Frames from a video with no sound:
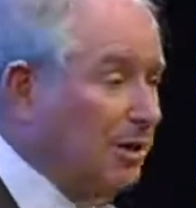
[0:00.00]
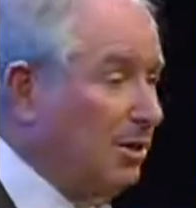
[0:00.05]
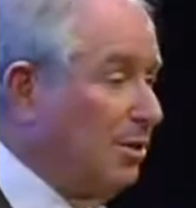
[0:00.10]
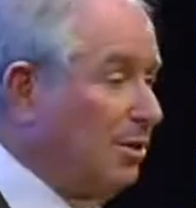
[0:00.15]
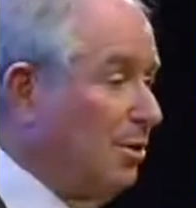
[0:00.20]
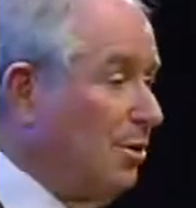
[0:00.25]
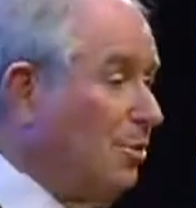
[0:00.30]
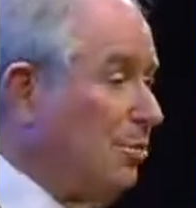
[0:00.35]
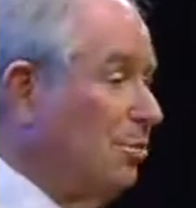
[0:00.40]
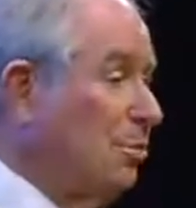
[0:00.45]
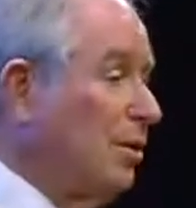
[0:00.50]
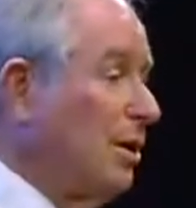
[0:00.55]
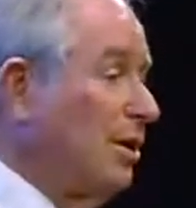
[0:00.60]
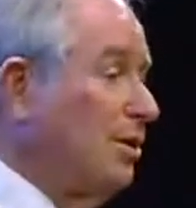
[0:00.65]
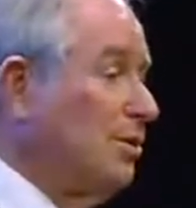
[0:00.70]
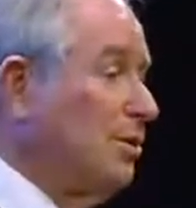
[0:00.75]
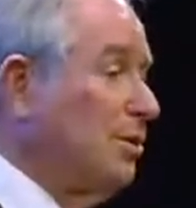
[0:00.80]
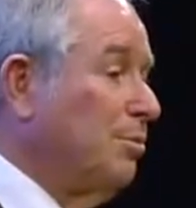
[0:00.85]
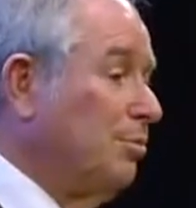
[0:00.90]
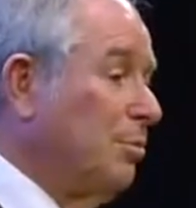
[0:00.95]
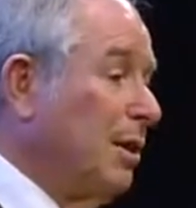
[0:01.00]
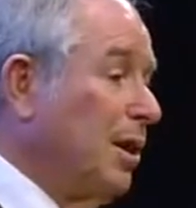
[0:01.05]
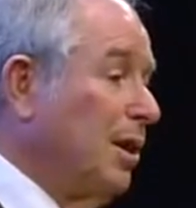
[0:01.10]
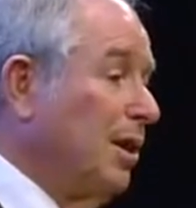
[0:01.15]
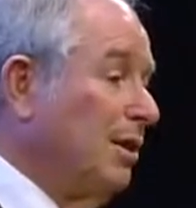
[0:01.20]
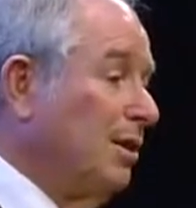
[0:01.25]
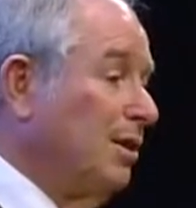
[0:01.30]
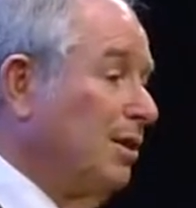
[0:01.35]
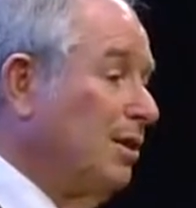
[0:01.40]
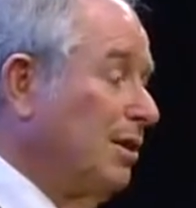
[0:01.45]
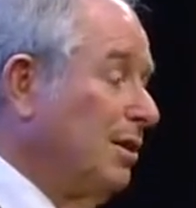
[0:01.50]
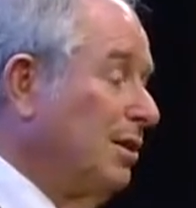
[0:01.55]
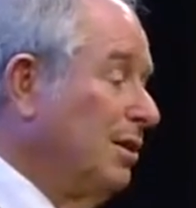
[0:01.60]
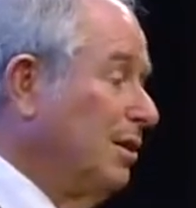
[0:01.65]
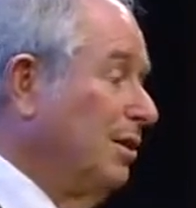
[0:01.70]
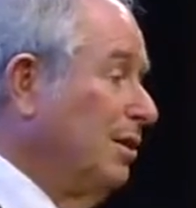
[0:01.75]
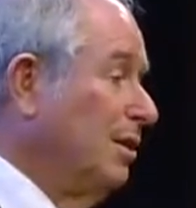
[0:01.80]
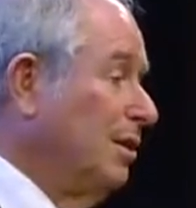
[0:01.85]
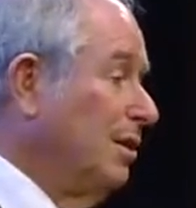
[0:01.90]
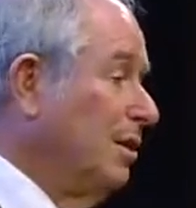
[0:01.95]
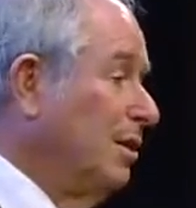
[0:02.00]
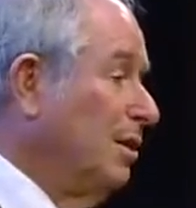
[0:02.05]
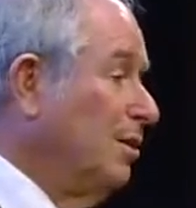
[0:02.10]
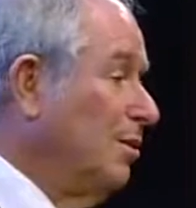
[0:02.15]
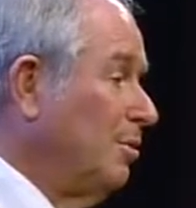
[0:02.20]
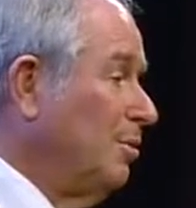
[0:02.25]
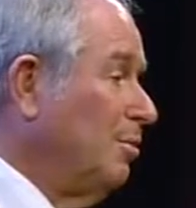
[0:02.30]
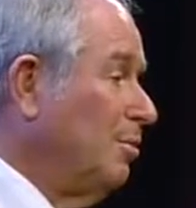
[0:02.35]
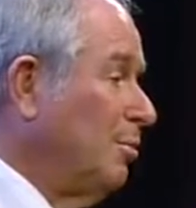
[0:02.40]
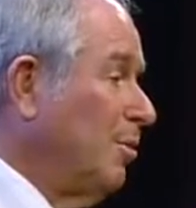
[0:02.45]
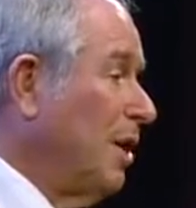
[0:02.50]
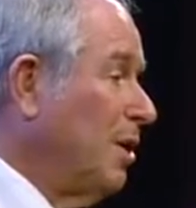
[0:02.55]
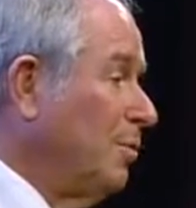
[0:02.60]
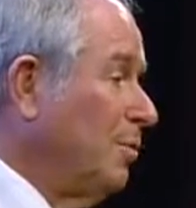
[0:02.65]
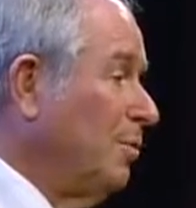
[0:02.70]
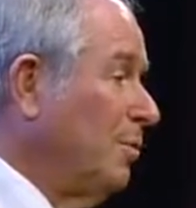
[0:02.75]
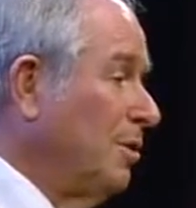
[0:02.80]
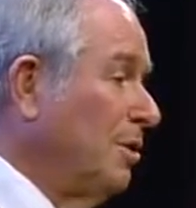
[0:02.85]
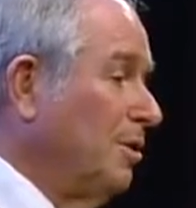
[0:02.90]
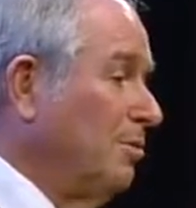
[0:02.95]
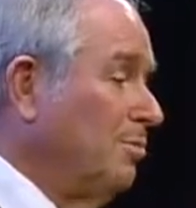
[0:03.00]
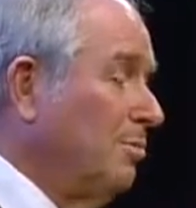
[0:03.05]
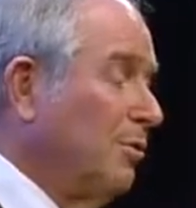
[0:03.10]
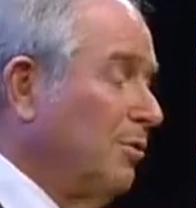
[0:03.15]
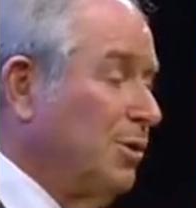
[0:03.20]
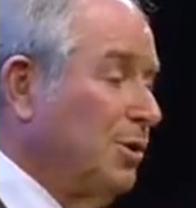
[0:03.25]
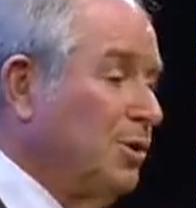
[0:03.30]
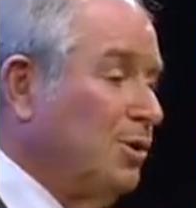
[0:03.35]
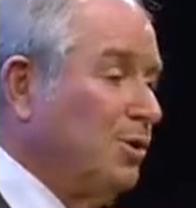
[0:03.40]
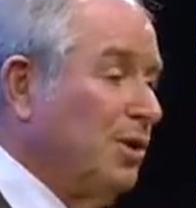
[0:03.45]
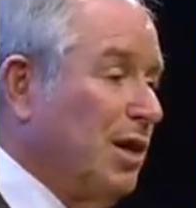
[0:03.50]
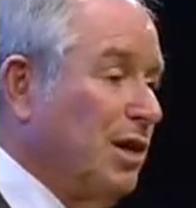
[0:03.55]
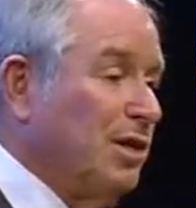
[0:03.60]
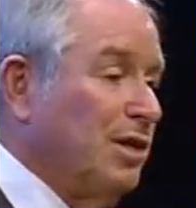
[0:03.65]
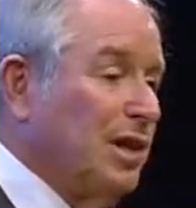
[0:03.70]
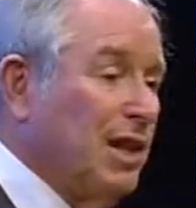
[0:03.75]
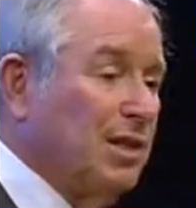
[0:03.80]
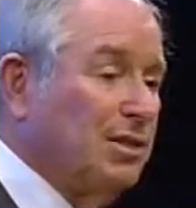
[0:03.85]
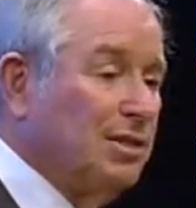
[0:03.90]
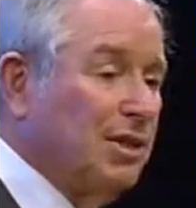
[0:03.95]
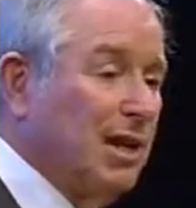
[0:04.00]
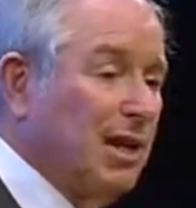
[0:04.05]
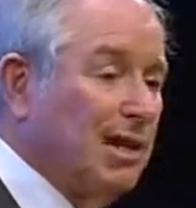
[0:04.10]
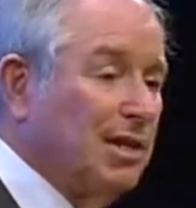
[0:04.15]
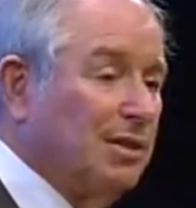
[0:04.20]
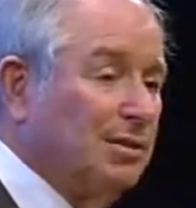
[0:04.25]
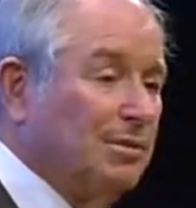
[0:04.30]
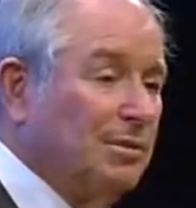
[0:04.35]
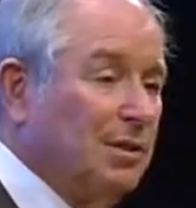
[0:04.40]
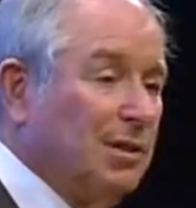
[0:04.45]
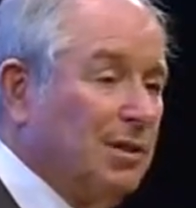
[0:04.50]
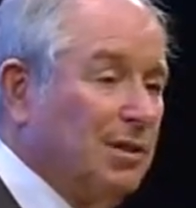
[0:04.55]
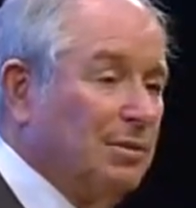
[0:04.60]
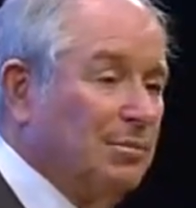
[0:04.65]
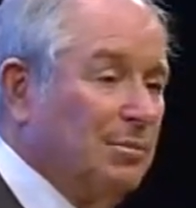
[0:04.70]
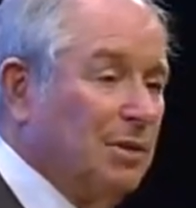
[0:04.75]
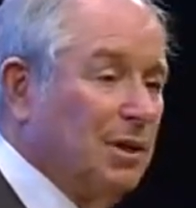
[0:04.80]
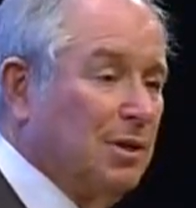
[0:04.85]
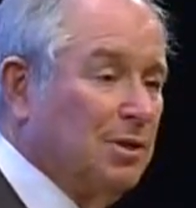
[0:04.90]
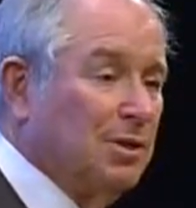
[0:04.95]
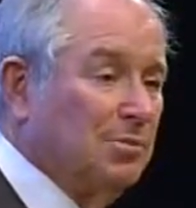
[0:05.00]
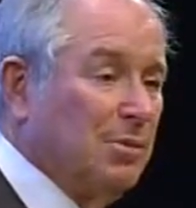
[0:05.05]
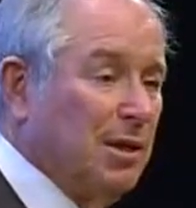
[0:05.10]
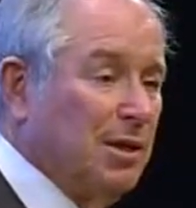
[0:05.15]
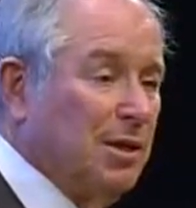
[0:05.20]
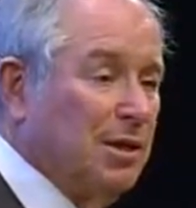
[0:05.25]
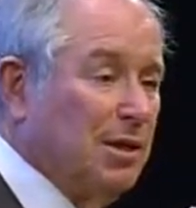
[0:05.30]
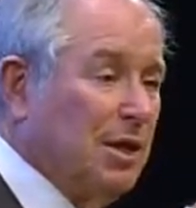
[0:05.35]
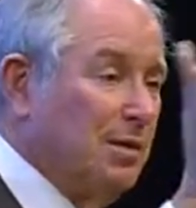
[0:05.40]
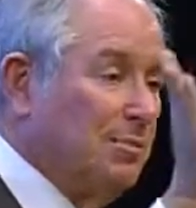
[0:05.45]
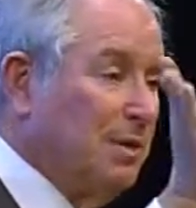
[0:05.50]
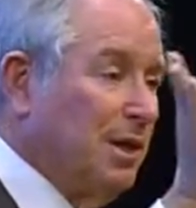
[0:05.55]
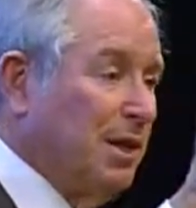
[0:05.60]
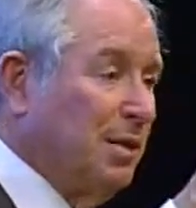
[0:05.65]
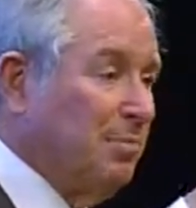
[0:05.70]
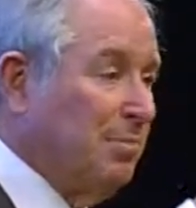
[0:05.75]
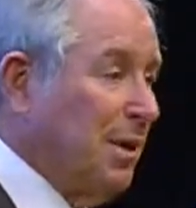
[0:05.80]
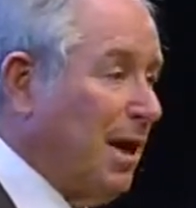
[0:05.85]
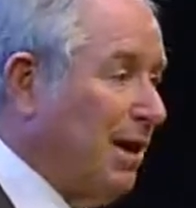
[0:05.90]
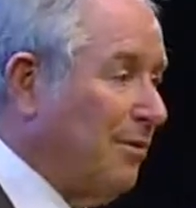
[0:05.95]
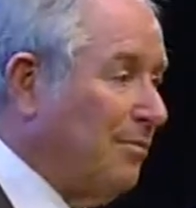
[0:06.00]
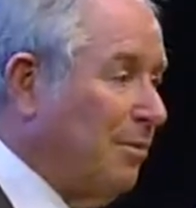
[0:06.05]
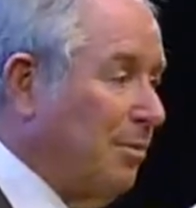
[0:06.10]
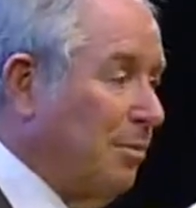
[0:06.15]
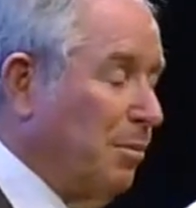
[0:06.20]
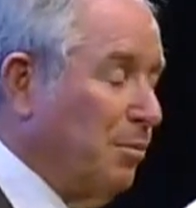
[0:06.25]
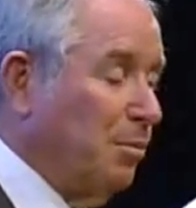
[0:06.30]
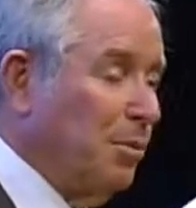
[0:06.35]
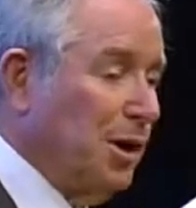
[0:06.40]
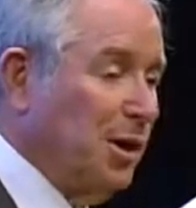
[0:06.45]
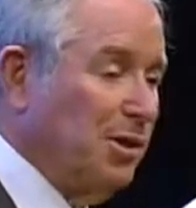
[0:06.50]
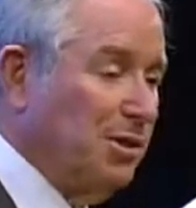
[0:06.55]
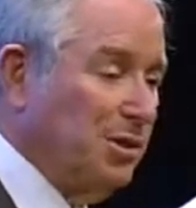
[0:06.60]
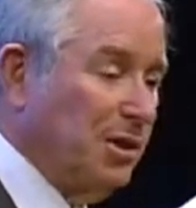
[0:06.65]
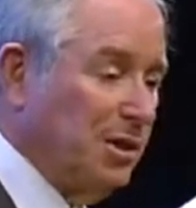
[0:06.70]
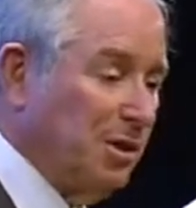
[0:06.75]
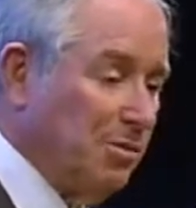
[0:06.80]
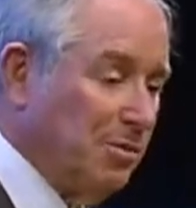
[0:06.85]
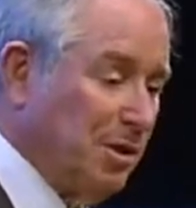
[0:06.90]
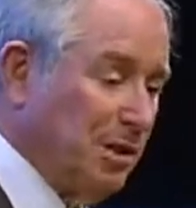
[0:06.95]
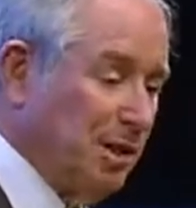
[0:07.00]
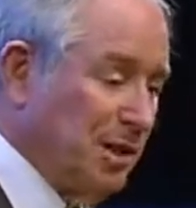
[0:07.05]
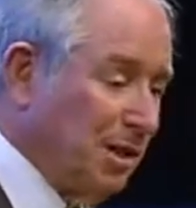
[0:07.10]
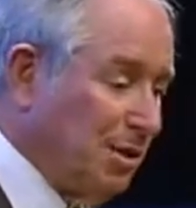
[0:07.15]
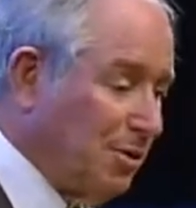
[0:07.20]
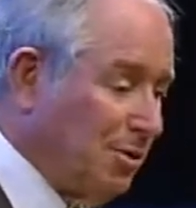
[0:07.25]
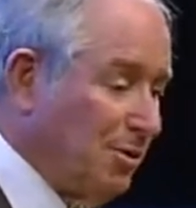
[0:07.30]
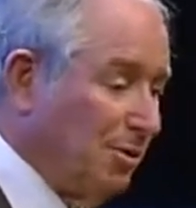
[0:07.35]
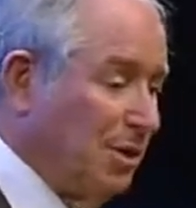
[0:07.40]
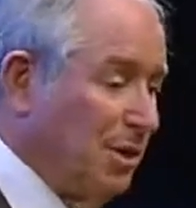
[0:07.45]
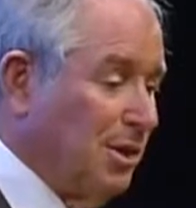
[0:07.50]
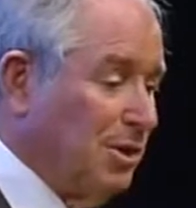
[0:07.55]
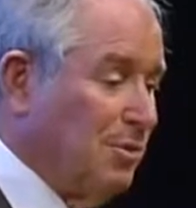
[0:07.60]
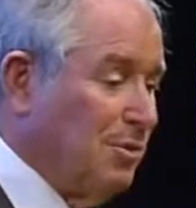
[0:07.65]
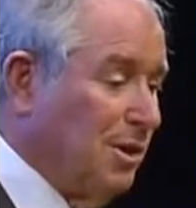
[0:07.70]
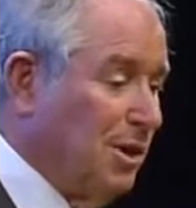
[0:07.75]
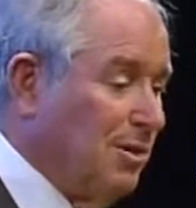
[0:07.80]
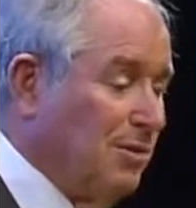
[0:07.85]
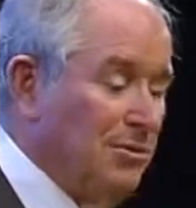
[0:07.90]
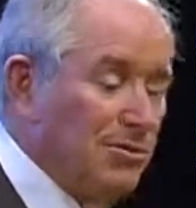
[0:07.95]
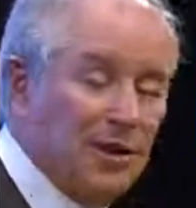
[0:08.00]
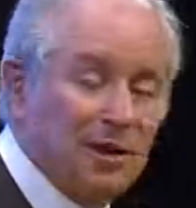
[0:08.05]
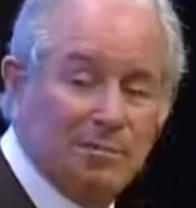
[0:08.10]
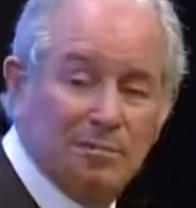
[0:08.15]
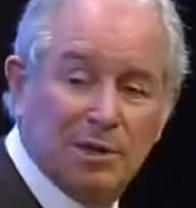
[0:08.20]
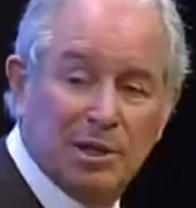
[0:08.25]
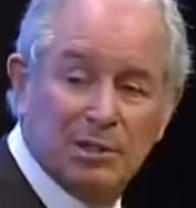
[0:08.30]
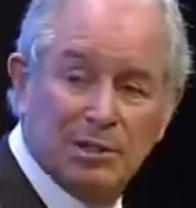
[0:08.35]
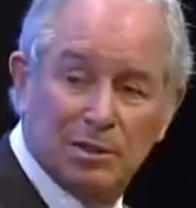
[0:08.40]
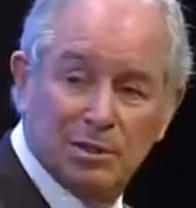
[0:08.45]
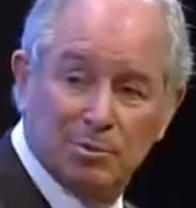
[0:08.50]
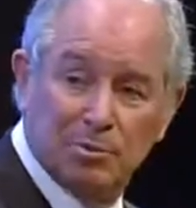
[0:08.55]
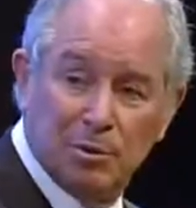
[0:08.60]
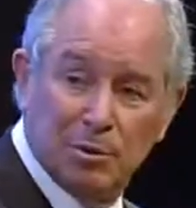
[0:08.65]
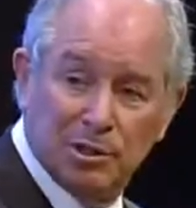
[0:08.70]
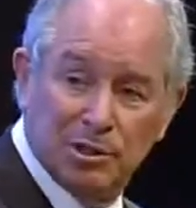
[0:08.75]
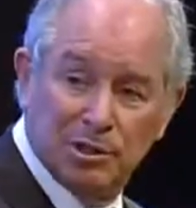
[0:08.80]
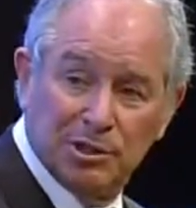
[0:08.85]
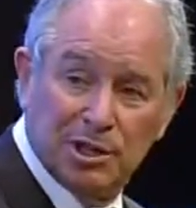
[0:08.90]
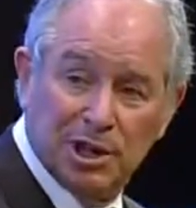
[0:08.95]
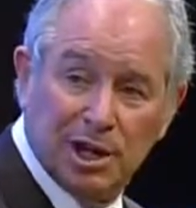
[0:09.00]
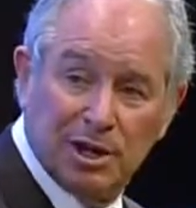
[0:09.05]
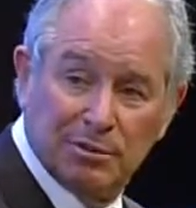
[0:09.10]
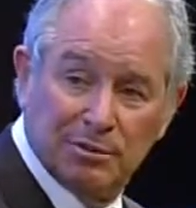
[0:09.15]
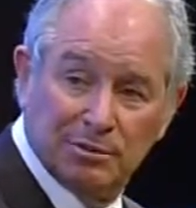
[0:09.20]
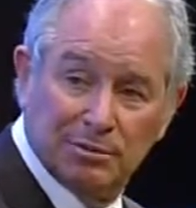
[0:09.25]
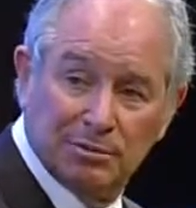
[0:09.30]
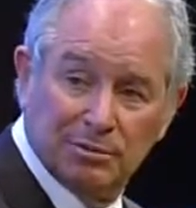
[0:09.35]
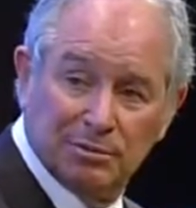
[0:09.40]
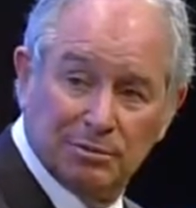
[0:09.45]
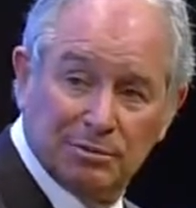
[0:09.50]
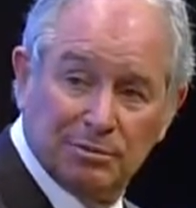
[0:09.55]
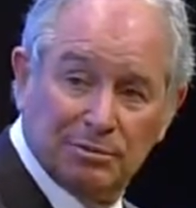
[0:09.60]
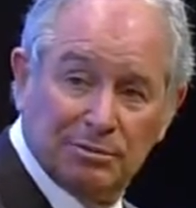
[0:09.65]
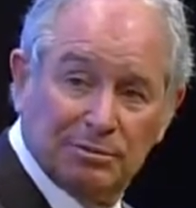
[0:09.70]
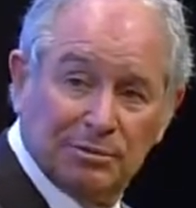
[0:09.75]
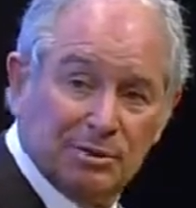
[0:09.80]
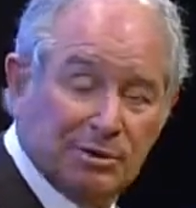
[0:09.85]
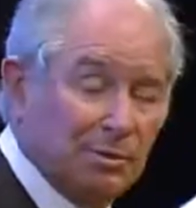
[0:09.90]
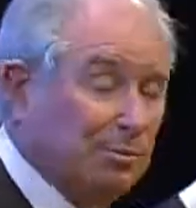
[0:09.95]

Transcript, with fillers: You don't price the bond, you know, right where it would trade that second, because by the time you get back from a pricing committee, it's already 25 basis points down. Yeah.